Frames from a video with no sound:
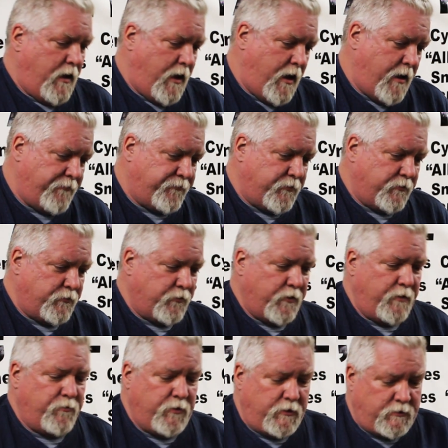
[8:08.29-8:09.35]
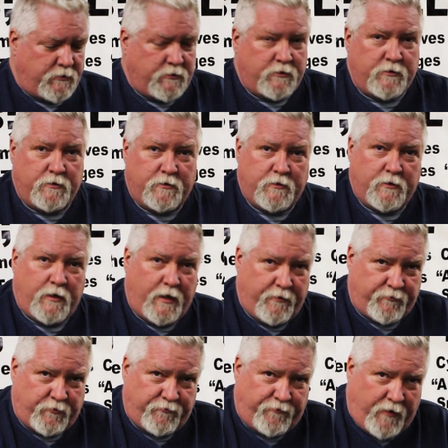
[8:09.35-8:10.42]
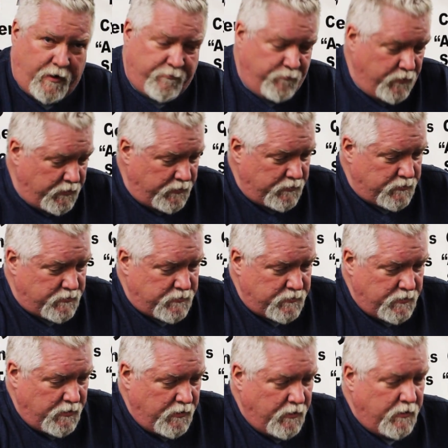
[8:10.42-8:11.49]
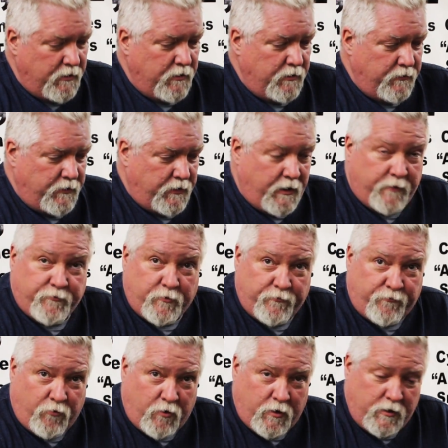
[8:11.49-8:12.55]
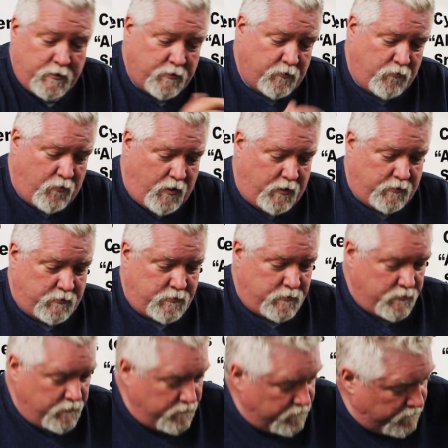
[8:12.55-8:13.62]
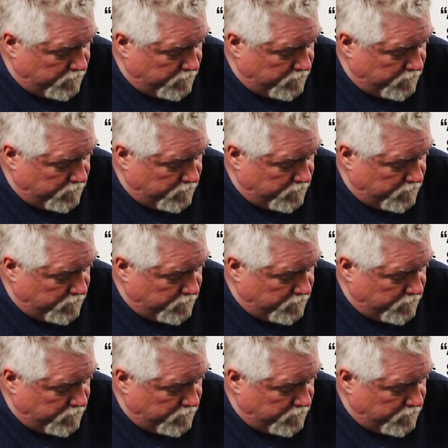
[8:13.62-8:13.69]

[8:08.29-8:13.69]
after treatment, after 5 minutes, and then after 400 rounds.